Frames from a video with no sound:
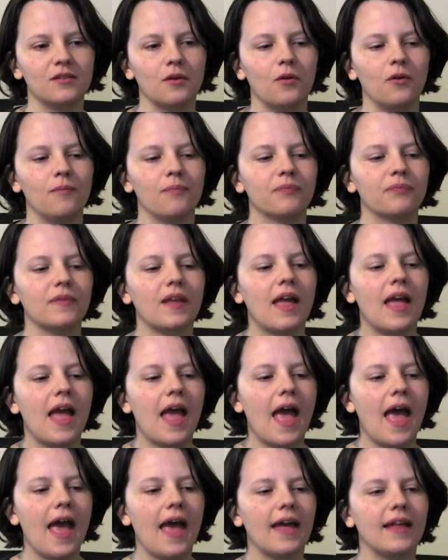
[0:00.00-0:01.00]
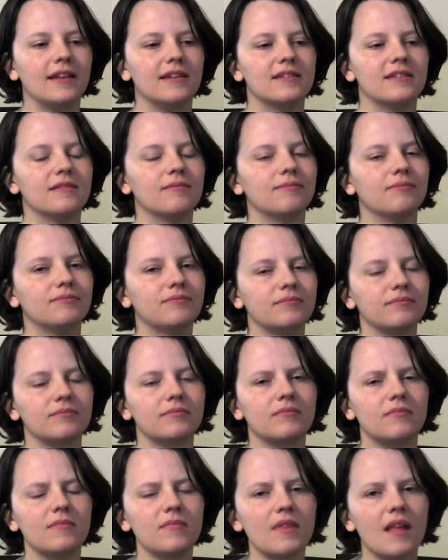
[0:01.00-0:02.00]
soul. And
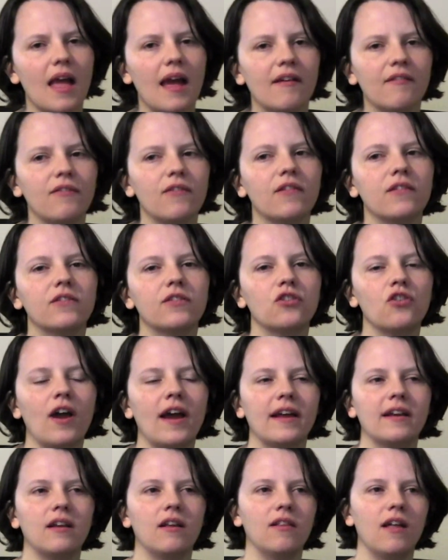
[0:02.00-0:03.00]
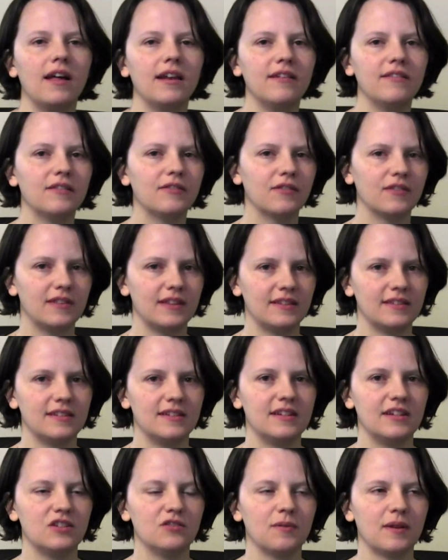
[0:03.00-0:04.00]
I've tried a lot of different things
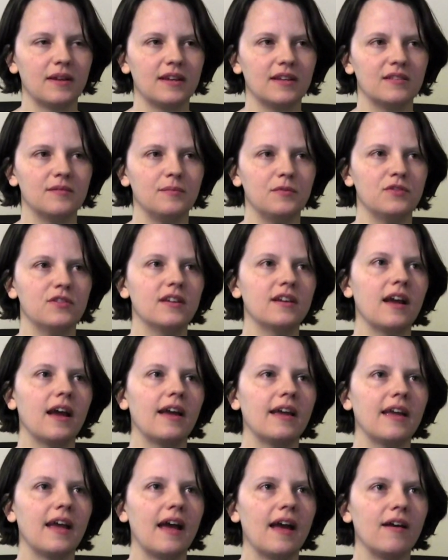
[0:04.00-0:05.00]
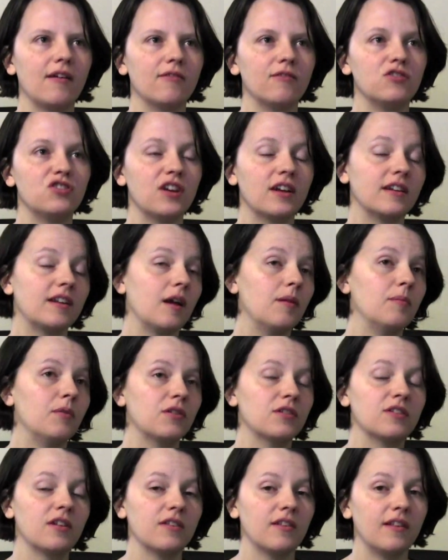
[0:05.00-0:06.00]
to teach my kids music. I have checked out
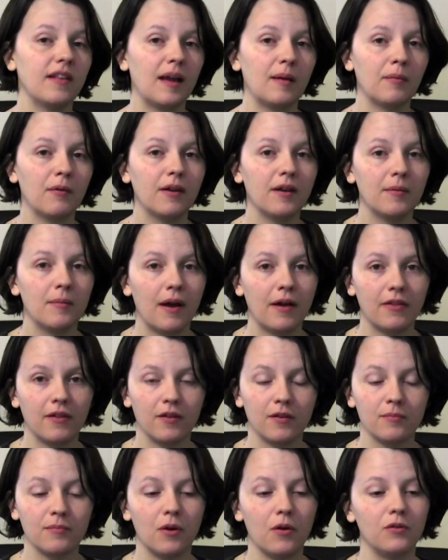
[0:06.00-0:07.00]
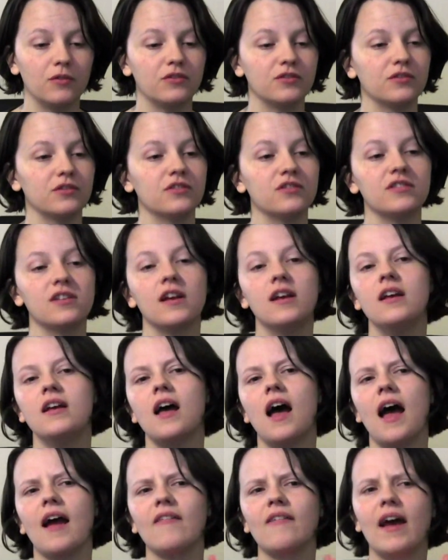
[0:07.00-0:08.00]
books on the library about the composers.
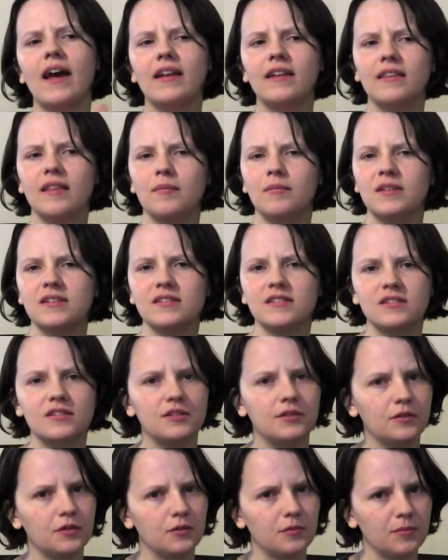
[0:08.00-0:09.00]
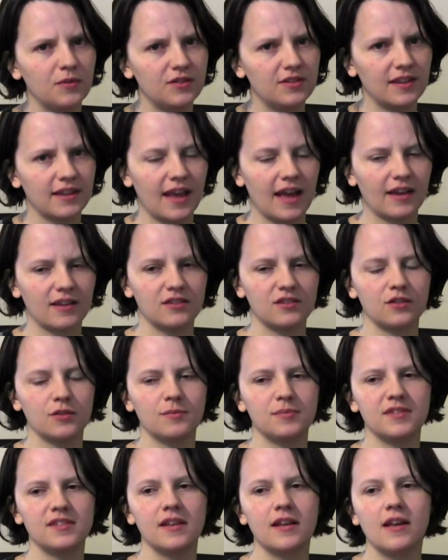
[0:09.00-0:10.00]
I've had them listen to music
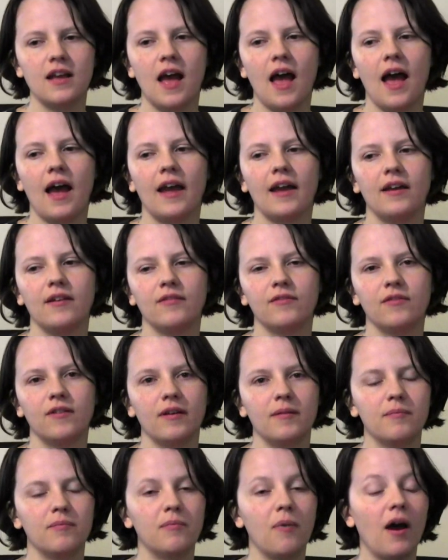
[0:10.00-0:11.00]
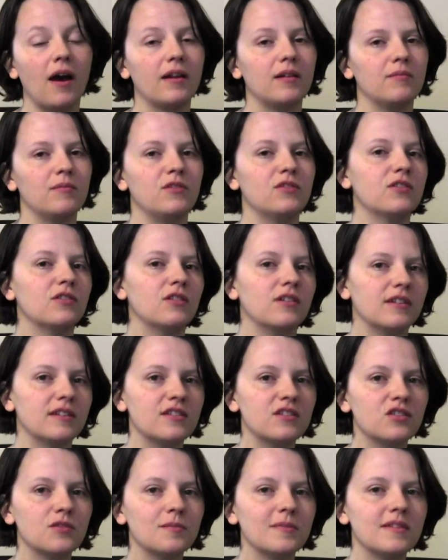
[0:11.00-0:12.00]
excerpts. I've bought musical
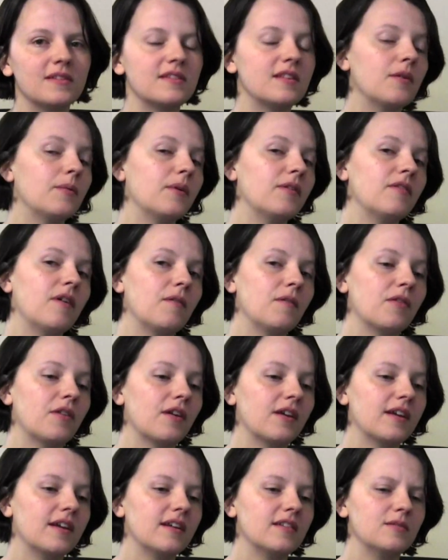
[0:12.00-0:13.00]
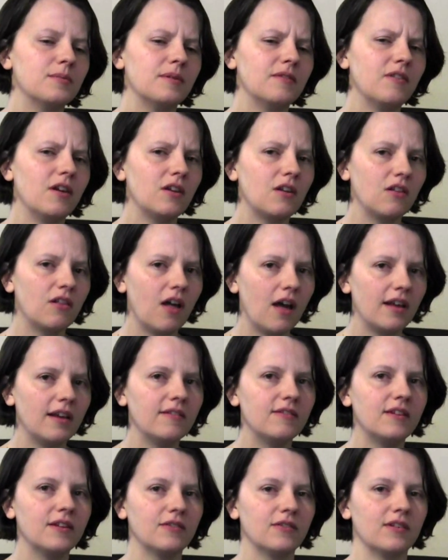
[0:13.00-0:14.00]
instruments that we've done with our kids. We've done a lot
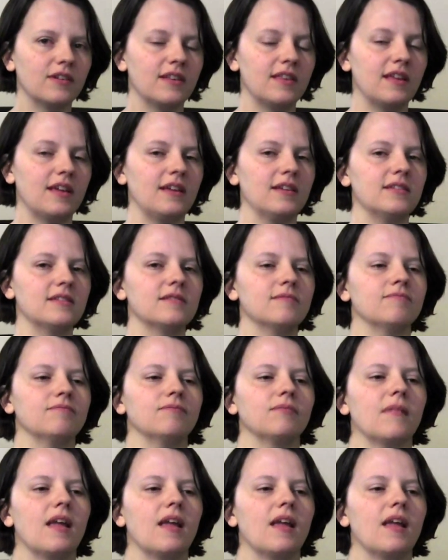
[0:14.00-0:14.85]
of different things.